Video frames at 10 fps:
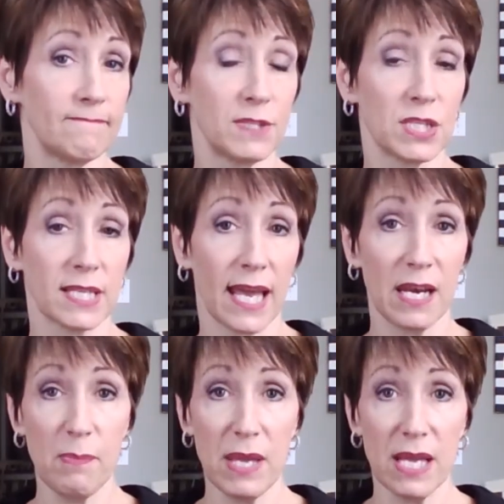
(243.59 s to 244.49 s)
Just kind of
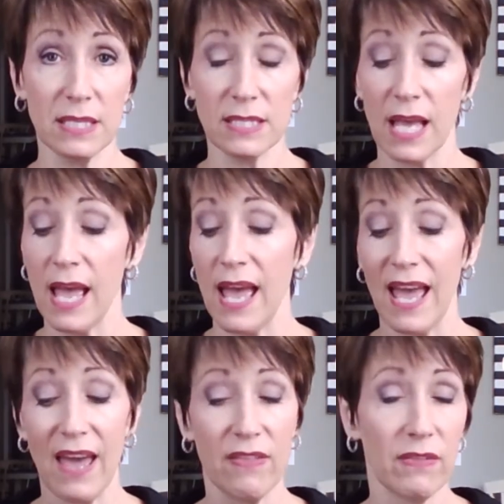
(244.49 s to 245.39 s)
depends.
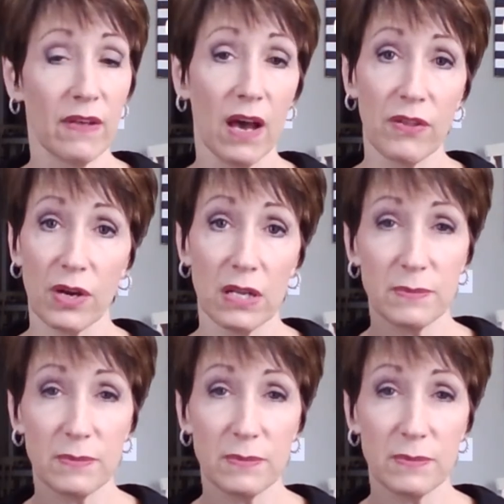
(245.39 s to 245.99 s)
And then the other colors,